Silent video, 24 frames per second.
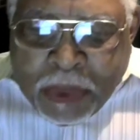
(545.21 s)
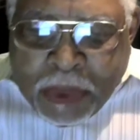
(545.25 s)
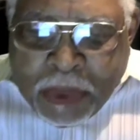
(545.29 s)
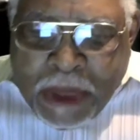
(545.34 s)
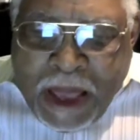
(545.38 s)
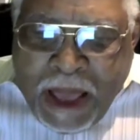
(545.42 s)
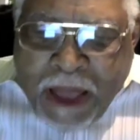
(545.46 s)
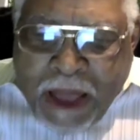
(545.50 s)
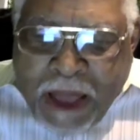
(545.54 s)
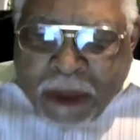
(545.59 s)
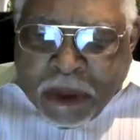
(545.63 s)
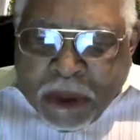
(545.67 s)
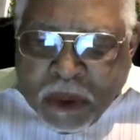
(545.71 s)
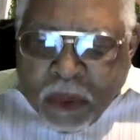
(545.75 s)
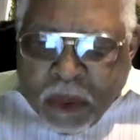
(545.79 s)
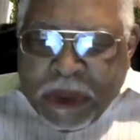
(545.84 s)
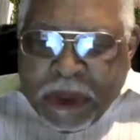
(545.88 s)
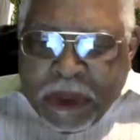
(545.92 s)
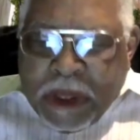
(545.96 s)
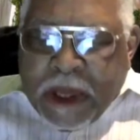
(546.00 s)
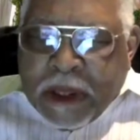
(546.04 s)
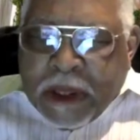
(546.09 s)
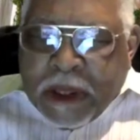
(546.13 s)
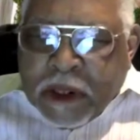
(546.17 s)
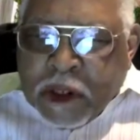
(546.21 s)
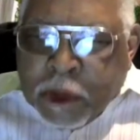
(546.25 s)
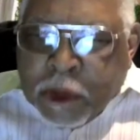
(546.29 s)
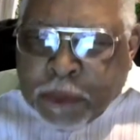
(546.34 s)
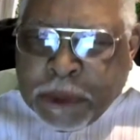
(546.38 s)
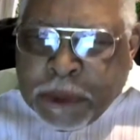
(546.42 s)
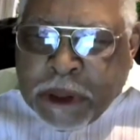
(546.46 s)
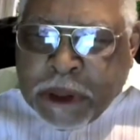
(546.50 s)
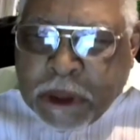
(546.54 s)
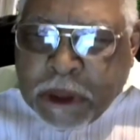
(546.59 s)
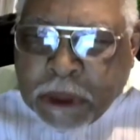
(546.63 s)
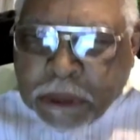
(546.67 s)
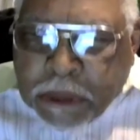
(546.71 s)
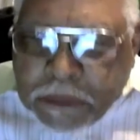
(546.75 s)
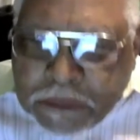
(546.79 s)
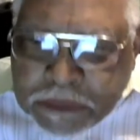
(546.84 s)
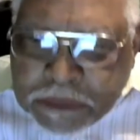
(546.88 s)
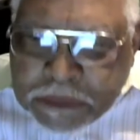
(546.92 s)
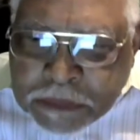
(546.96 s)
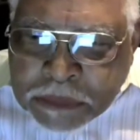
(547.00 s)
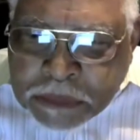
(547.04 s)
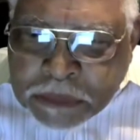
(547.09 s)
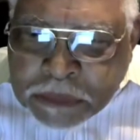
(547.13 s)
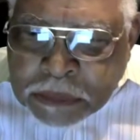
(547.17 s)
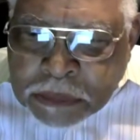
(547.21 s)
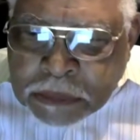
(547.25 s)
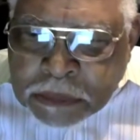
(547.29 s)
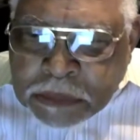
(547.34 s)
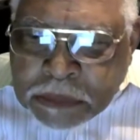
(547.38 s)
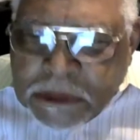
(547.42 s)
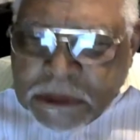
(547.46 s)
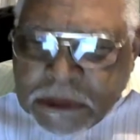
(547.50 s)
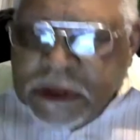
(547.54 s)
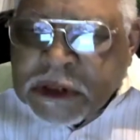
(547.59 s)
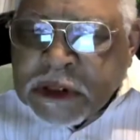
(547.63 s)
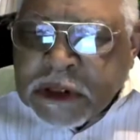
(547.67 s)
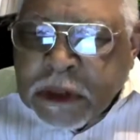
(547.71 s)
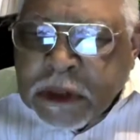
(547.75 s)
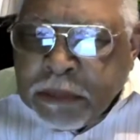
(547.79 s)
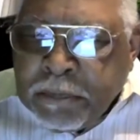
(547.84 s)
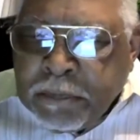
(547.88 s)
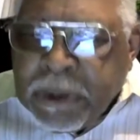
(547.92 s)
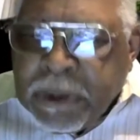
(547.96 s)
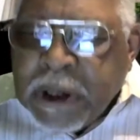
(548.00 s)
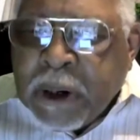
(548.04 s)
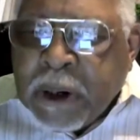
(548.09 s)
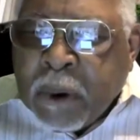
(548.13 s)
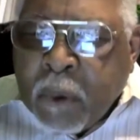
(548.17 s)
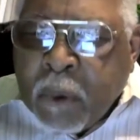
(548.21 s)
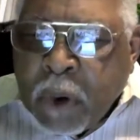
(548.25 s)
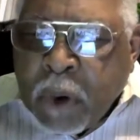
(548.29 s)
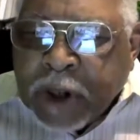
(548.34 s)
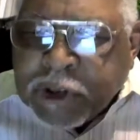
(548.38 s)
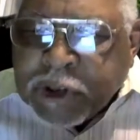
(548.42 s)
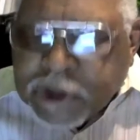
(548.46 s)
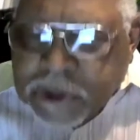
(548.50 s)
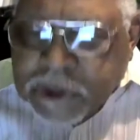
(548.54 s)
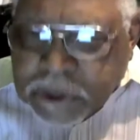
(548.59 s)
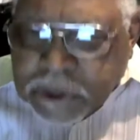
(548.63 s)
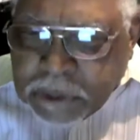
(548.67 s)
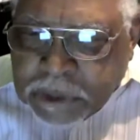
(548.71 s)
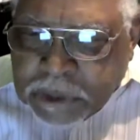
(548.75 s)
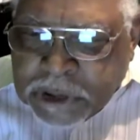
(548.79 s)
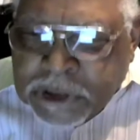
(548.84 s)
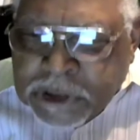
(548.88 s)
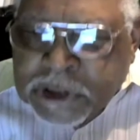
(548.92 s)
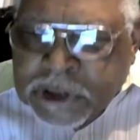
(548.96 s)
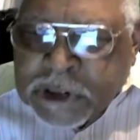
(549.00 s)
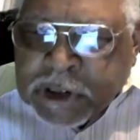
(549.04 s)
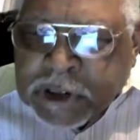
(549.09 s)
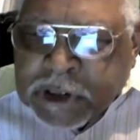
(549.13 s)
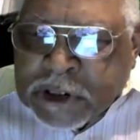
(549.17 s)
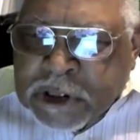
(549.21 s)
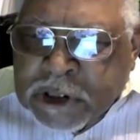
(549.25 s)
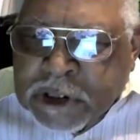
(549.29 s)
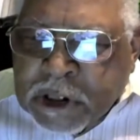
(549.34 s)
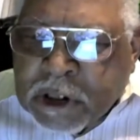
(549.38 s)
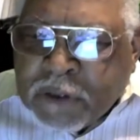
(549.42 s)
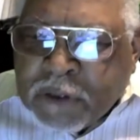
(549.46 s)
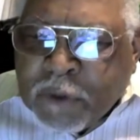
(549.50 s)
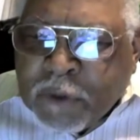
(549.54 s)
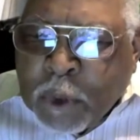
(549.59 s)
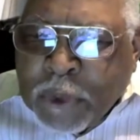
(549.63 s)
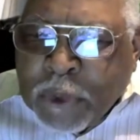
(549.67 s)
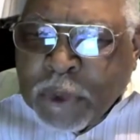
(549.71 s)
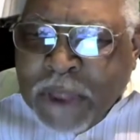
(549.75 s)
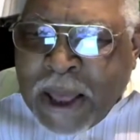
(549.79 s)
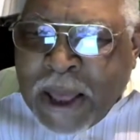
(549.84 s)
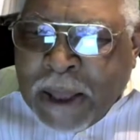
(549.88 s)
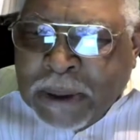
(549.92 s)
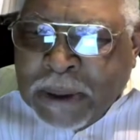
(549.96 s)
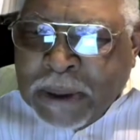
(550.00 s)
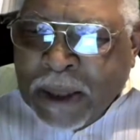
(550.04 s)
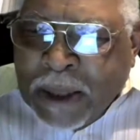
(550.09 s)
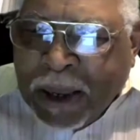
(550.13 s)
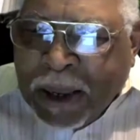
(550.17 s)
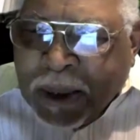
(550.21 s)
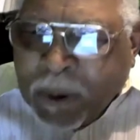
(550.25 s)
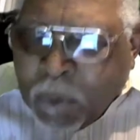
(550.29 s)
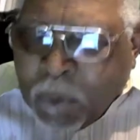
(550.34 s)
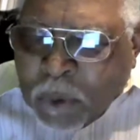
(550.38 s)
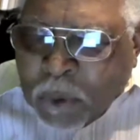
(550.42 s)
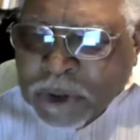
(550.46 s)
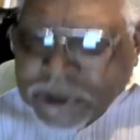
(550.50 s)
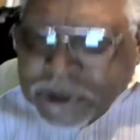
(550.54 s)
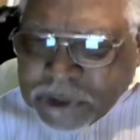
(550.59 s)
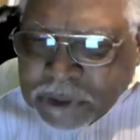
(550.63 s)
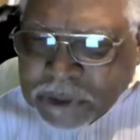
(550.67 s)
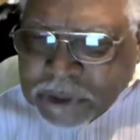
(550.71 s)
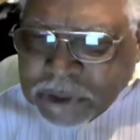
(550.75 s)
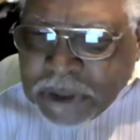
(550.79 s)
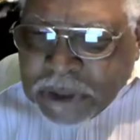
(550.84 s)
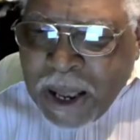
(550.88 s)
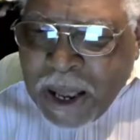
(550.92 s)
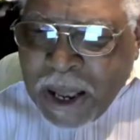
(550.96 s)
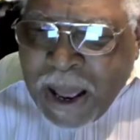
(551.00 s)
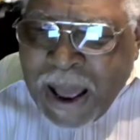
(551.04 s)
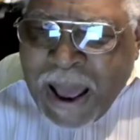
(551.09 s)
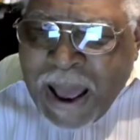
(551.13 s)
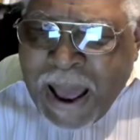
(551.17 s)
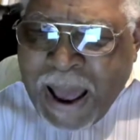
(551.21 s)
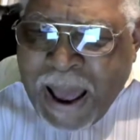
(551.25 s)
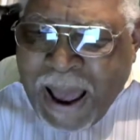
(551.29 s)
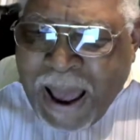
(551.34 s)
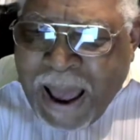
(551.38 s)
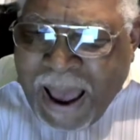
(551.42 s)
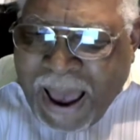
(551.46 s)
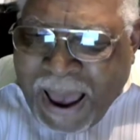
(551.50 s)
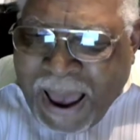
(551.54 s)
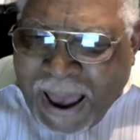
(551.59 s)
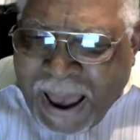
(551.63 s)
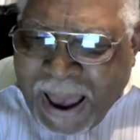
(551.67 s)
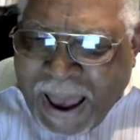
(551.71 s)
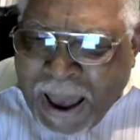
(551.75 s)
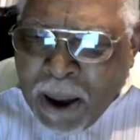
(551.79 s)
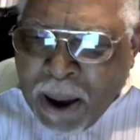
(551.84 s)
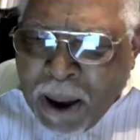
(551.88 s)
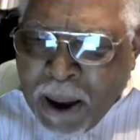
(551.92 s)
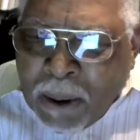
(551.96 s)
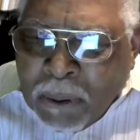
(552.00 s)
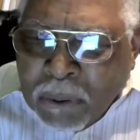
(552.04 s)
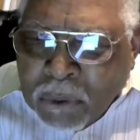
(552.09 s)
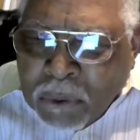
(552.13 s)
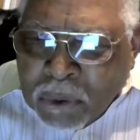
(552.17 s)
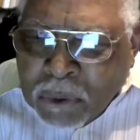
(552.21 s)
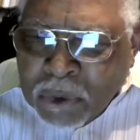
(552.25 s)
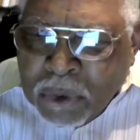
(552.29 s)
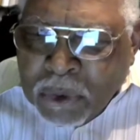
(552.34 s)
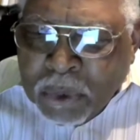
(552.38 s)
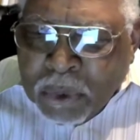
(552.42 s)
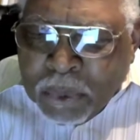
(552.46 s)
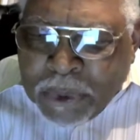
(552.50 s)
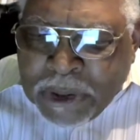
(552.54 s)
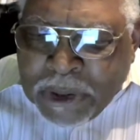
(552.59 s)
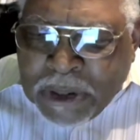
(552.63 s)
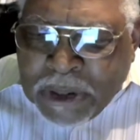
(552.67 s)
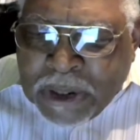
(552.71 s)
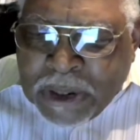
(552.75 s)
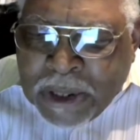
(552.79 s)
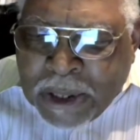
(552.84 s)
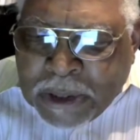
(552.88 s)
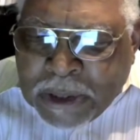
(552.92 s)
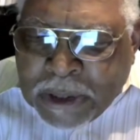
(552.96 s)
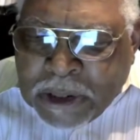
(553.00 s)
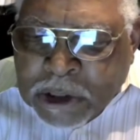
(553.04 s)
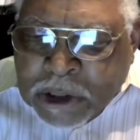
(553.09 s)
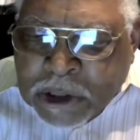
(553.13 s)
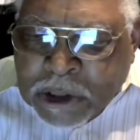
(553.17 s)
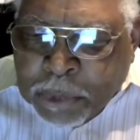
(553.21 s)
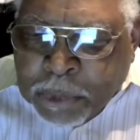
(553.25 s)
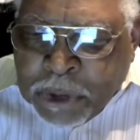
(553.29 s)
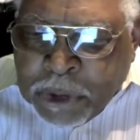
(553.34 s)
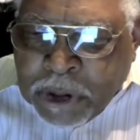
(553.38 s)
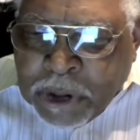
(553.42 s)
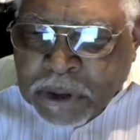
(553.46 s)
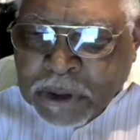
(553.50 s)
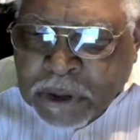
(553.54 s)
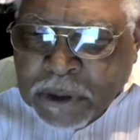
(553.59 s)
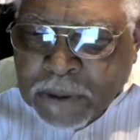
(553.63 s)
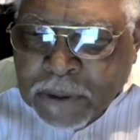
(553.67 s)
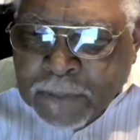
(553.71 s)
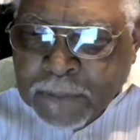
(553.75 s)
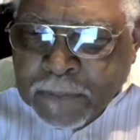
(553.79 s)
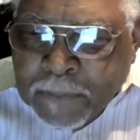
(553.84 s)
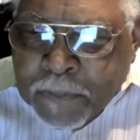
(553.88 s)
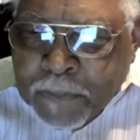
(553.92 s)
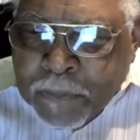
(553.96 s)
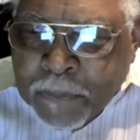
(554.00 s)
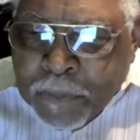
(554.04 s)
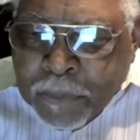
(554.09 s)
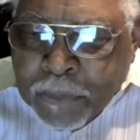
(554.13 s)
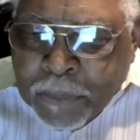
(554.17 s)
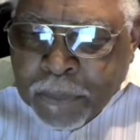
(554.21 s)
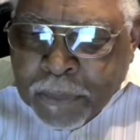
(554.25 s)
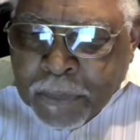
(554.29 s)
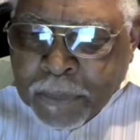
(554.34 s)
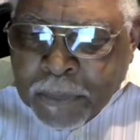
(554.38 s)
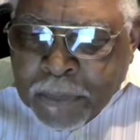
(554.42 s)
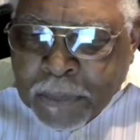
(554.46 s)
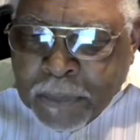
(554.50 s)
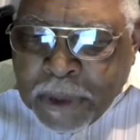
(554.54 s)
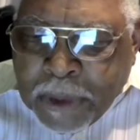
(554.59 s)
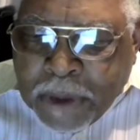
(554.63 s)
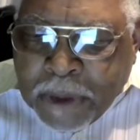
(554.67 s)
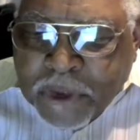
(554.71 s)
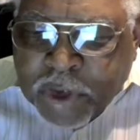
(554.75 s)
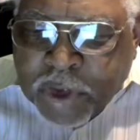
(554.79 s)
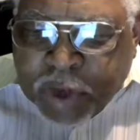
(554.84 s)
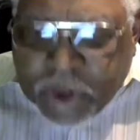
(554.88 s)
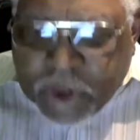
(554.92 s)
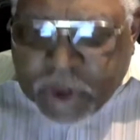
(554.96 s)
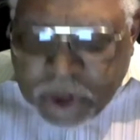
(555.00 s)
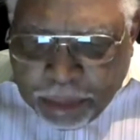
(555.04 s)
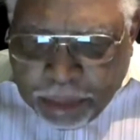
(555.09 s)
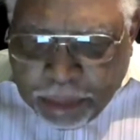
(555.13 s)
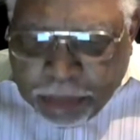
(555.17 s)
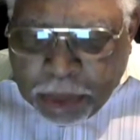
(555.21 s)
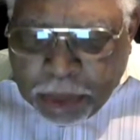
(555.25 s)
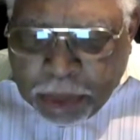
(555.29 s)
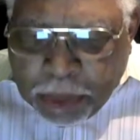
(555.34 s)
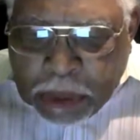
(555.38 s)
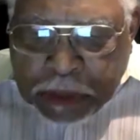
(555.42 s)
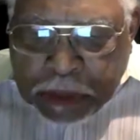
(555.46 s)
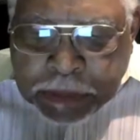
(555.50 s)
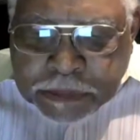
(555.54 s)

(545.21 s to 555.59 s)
how do we get this peace? This is the big question. This is a $64,000 question. How do we get this peace? It's simple.